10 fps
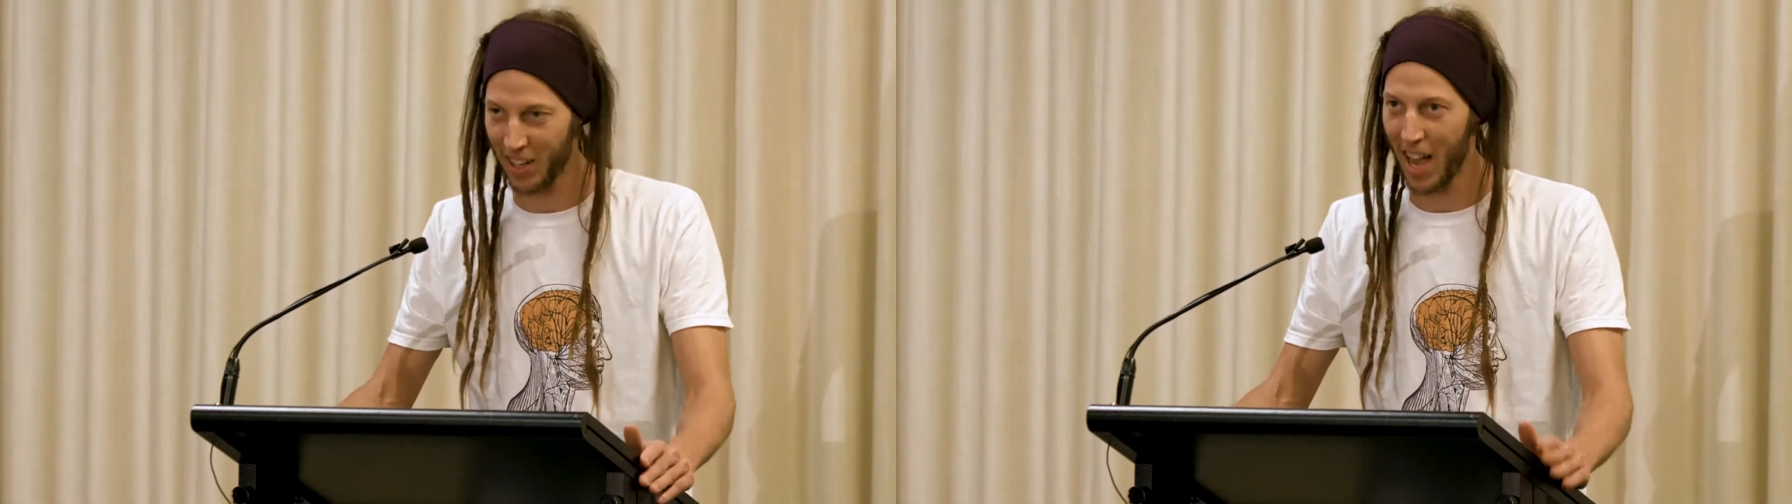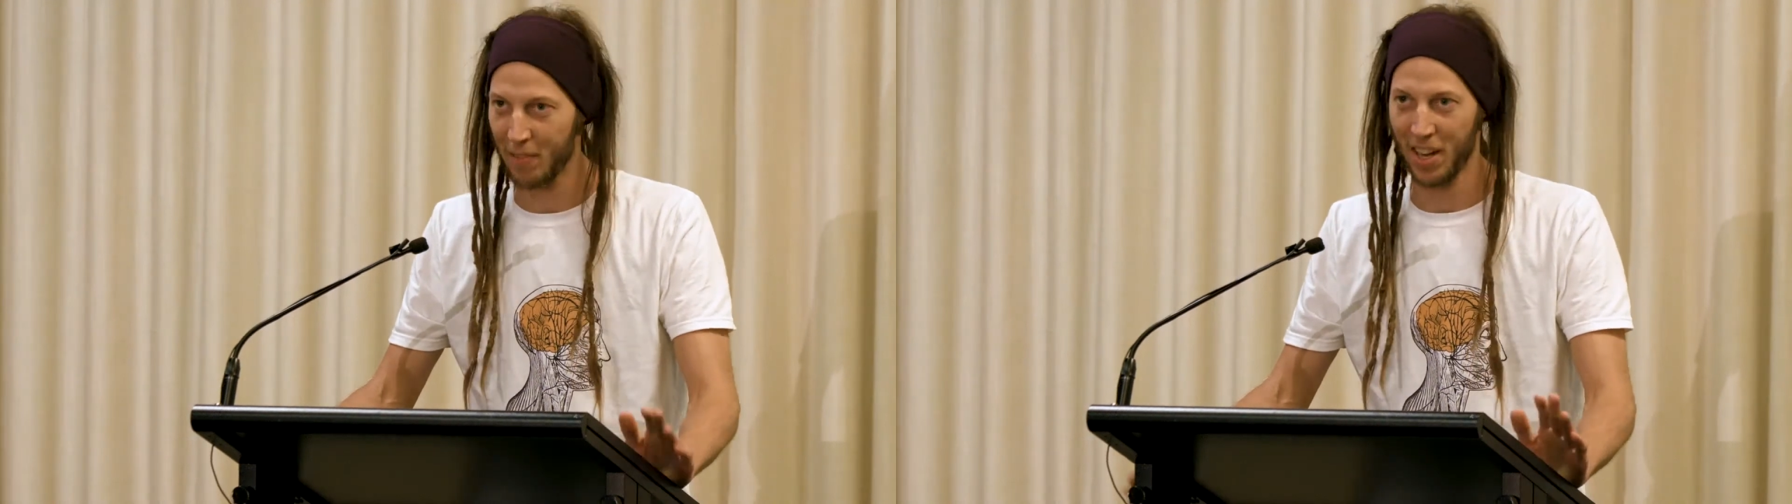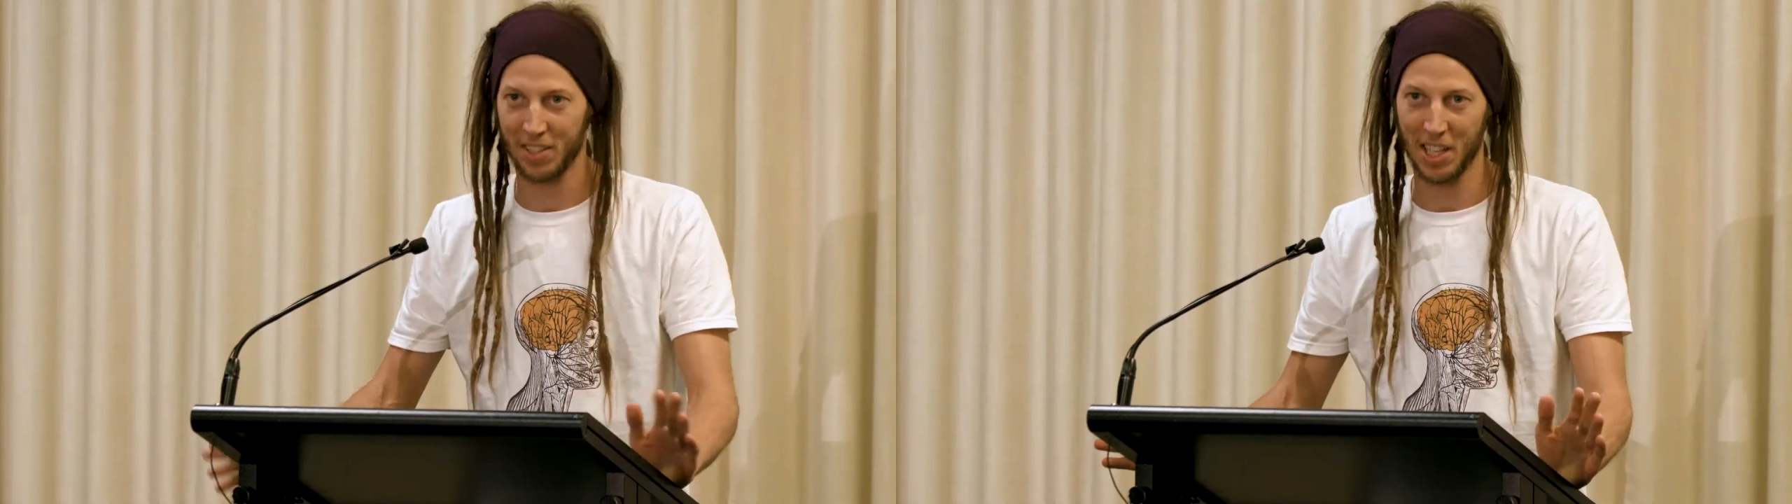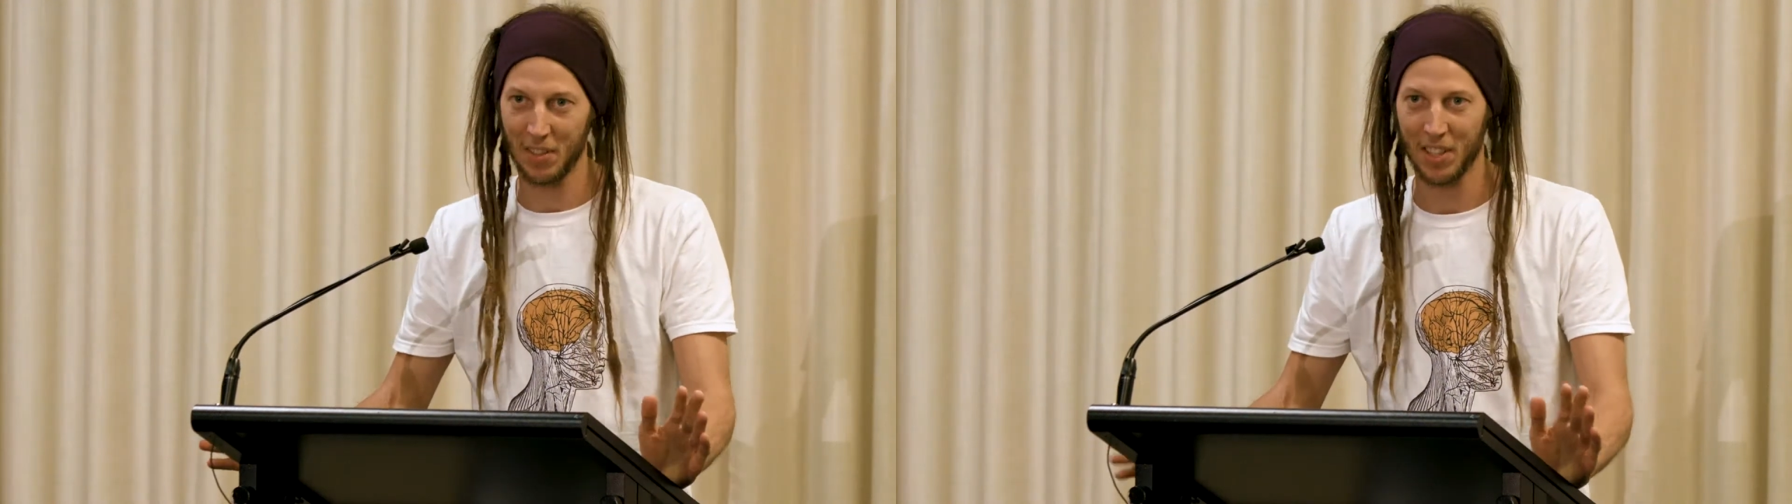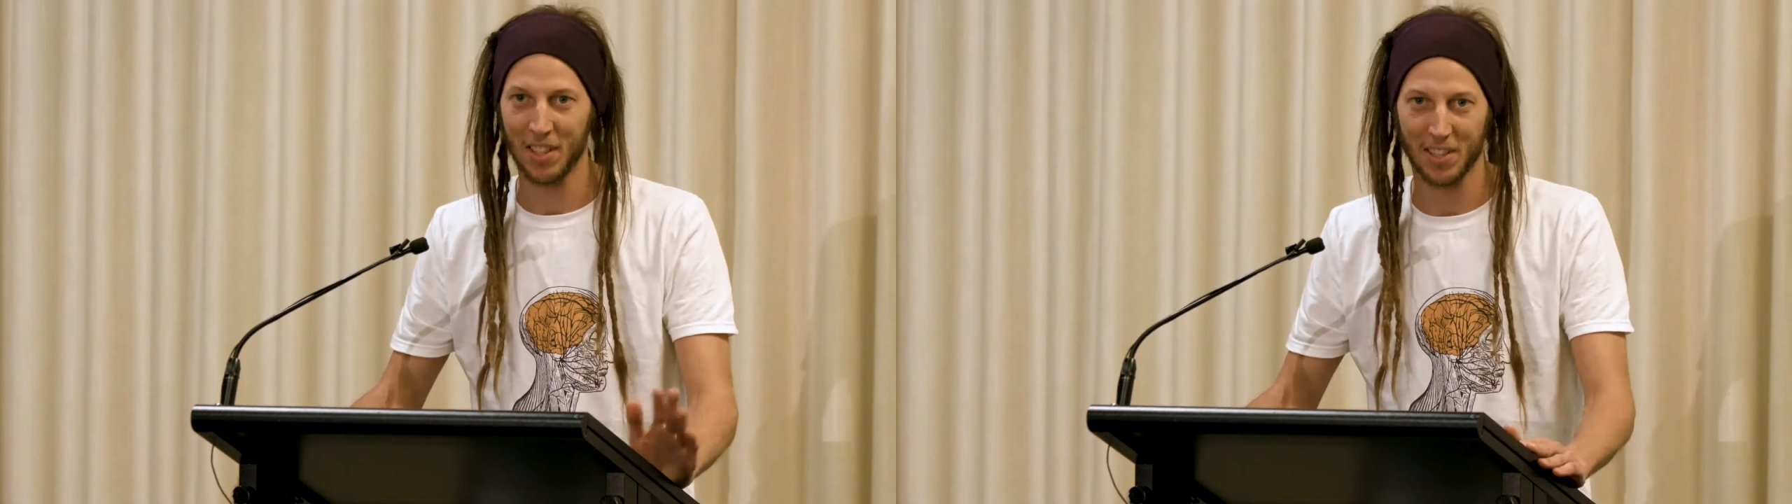I haven't had a
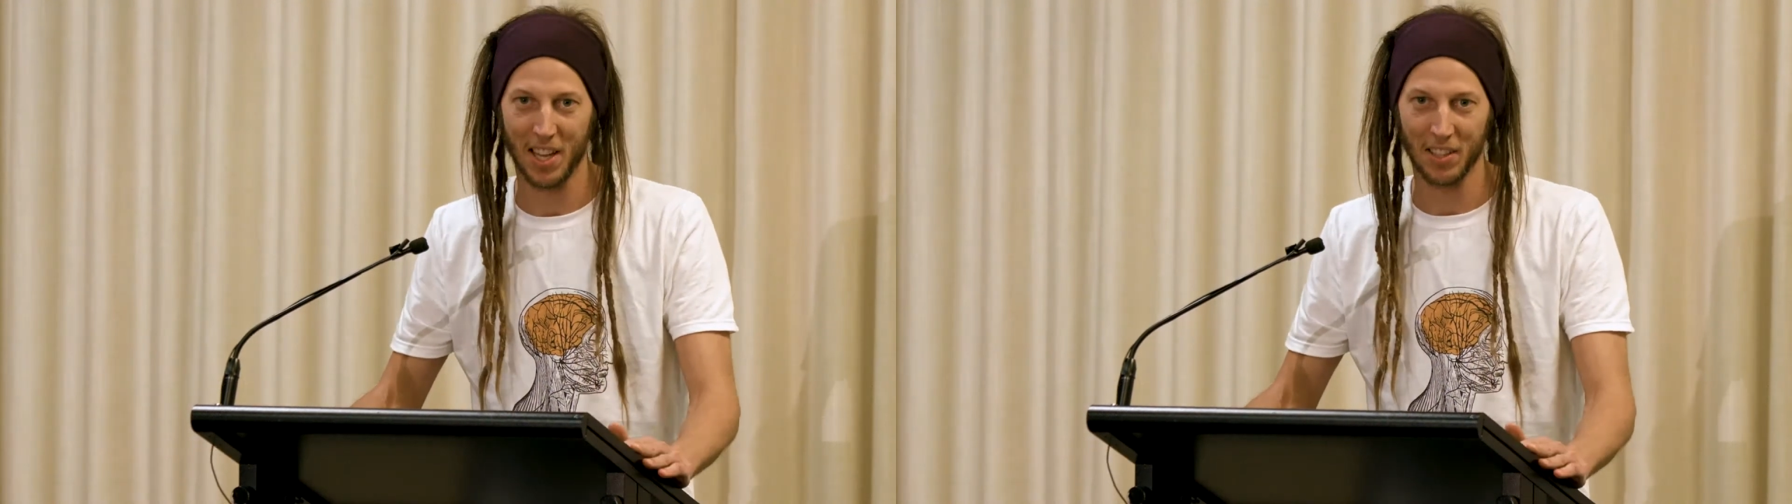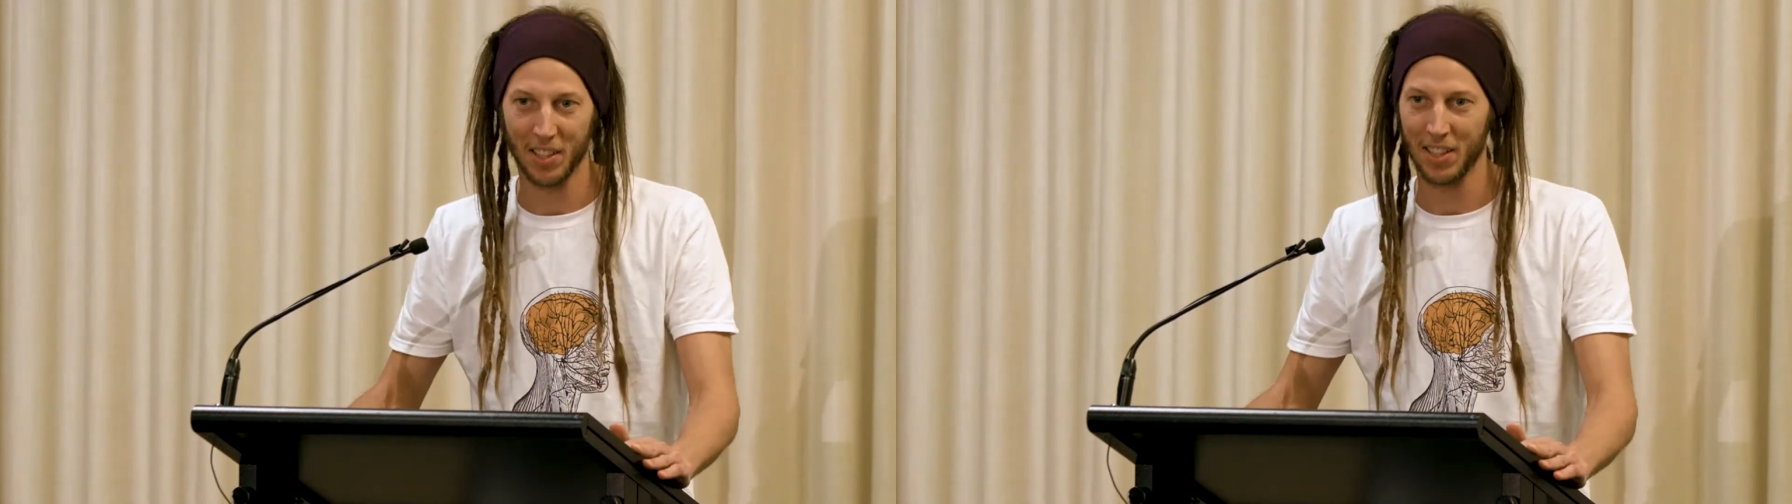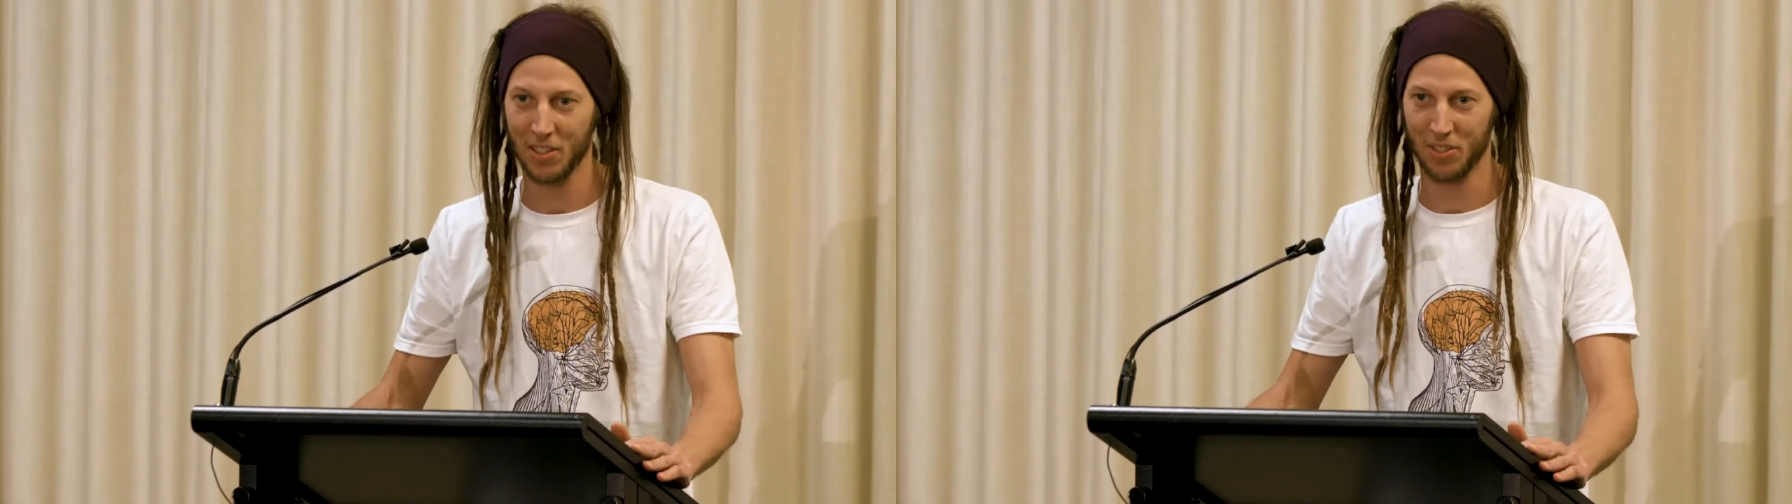TV in 10 years,